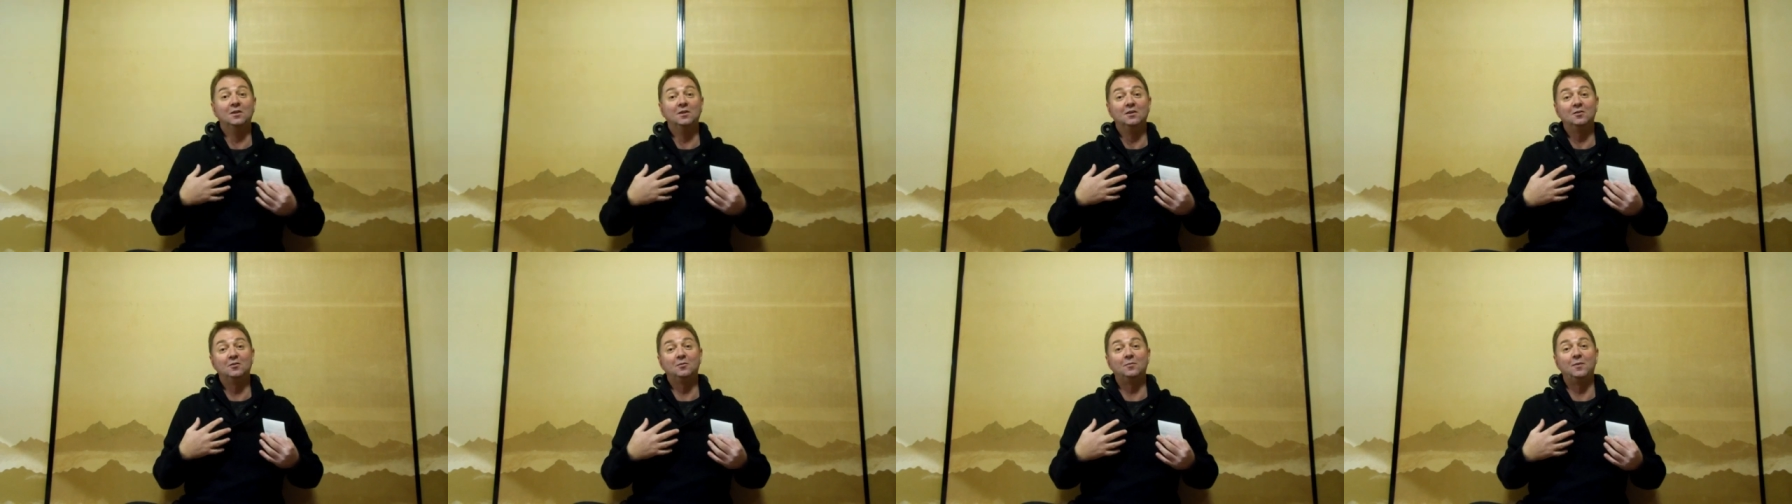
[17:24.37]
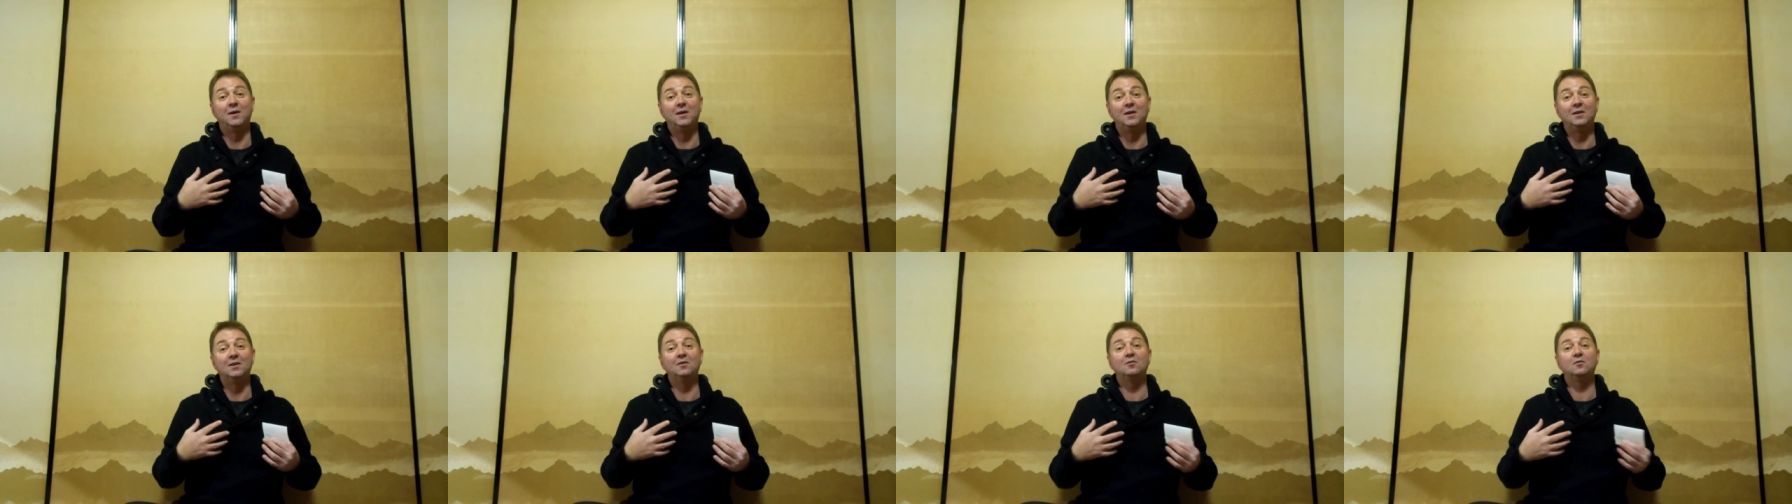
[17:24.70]

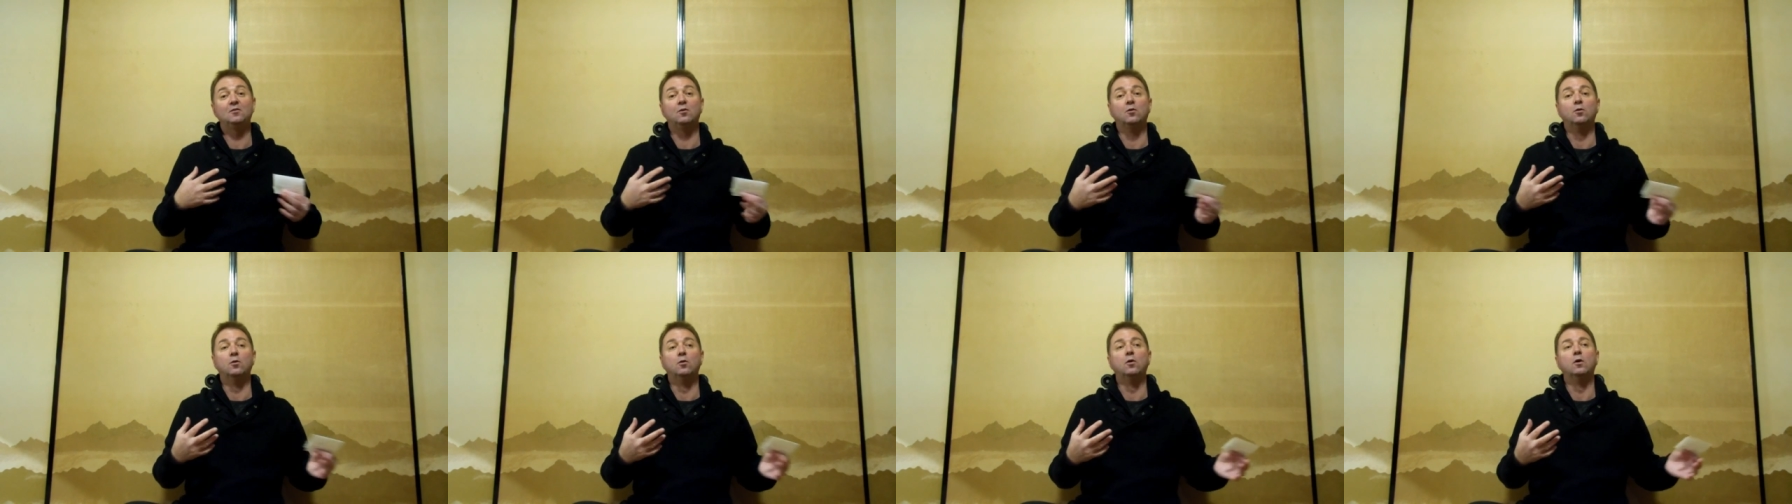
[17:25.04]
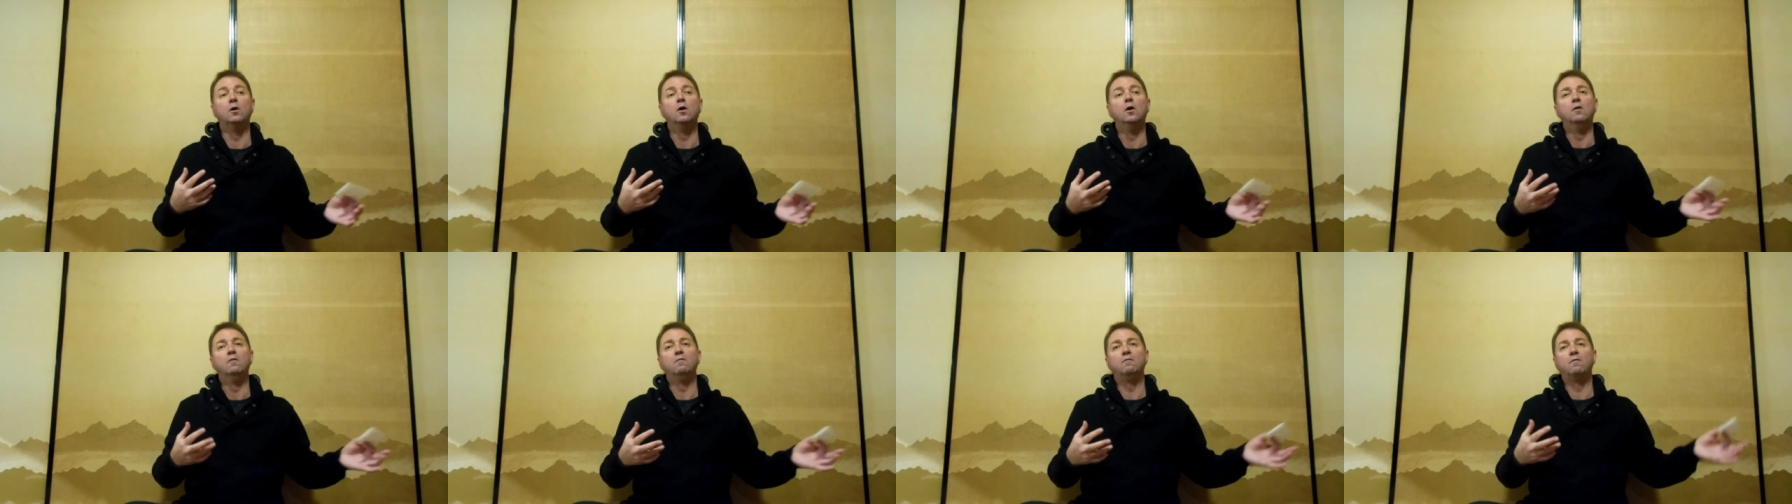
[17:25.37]
speakers or
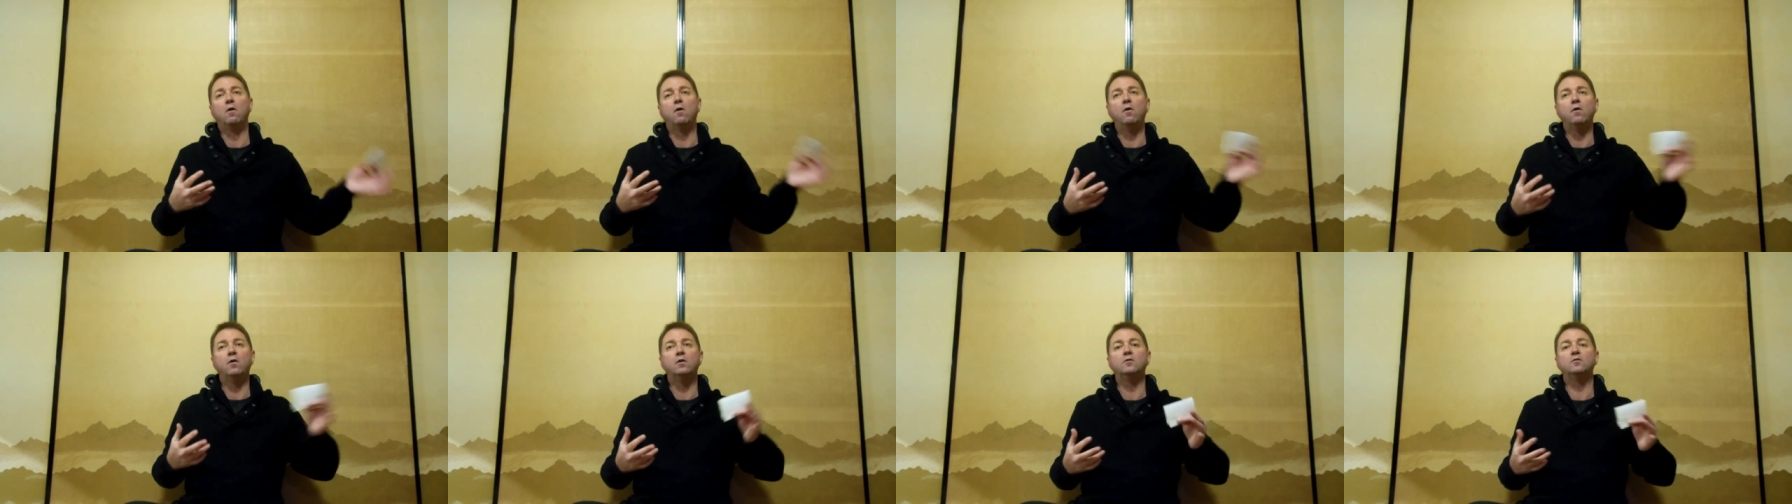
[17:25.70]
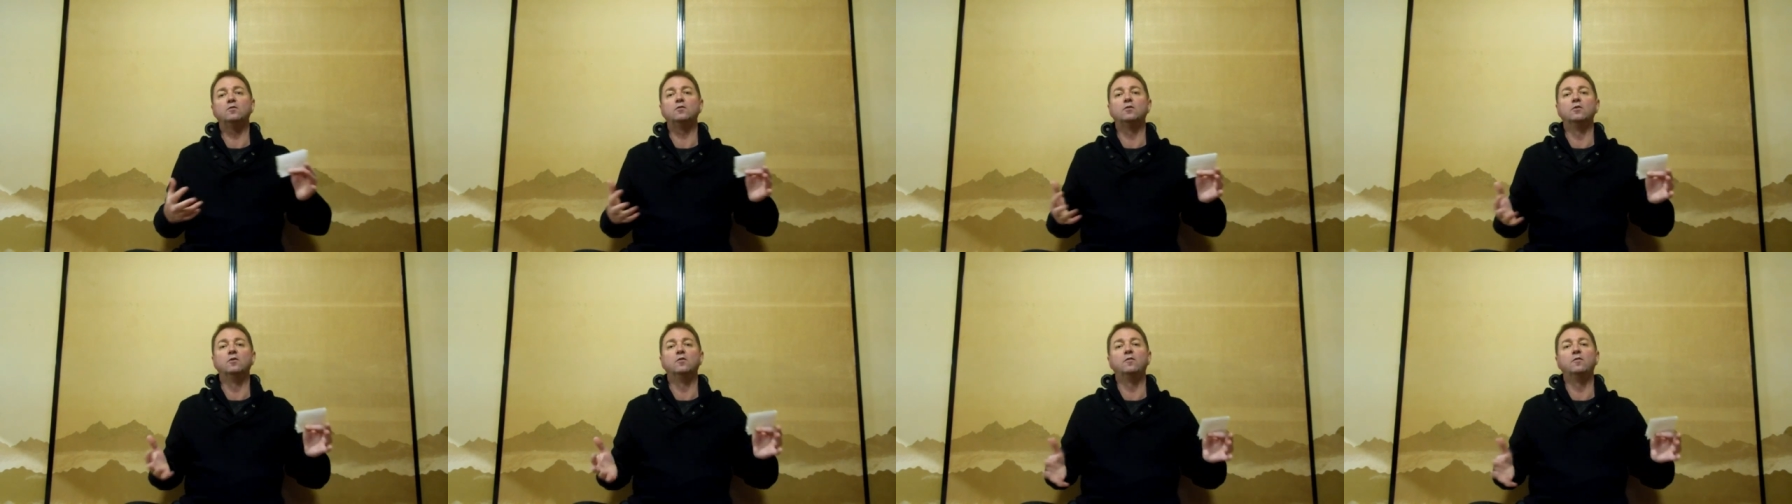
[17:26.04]
foreigners who